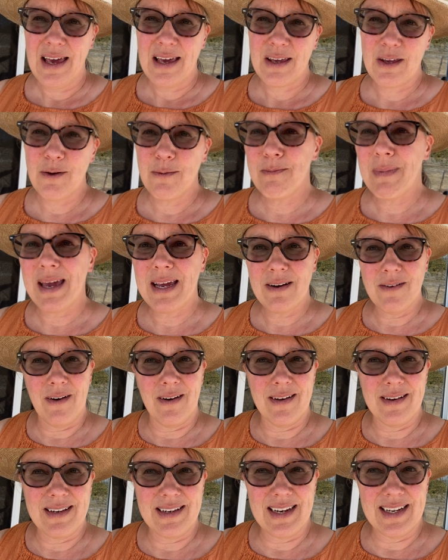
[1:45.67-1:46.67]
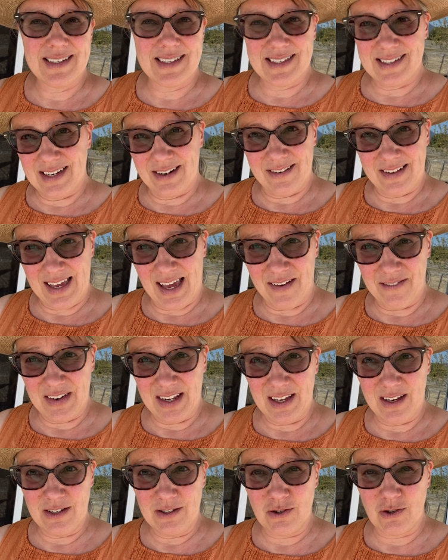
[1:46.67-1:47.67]
you may not necessarily have
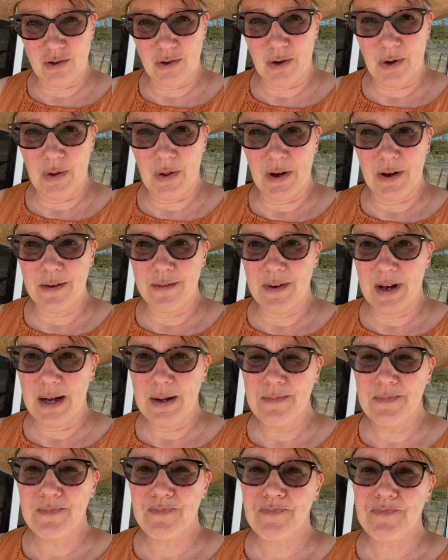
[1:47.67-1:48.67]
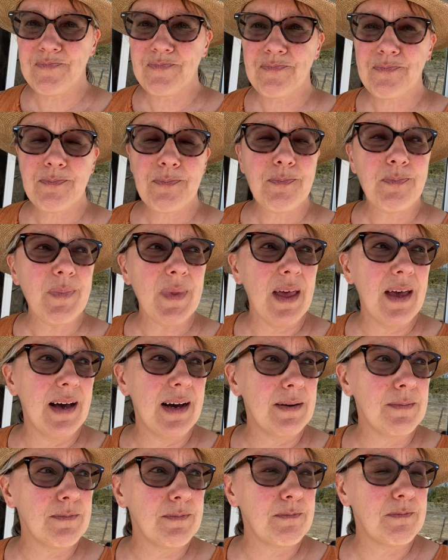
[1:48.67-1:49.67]
any control over.
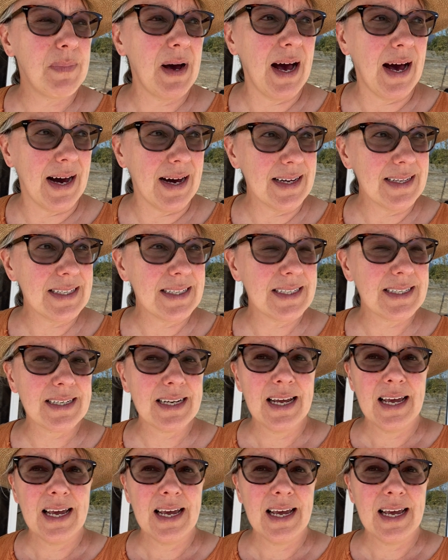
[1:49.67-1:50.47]
But